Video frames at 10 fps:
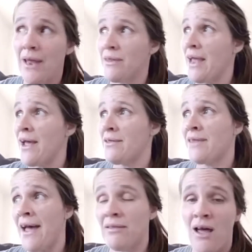And
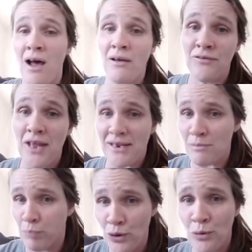that love
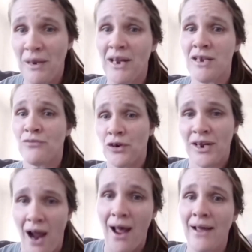that's blooming is for
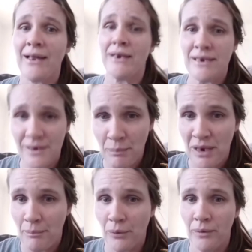Yah and his
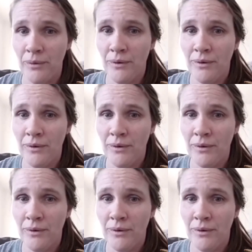people.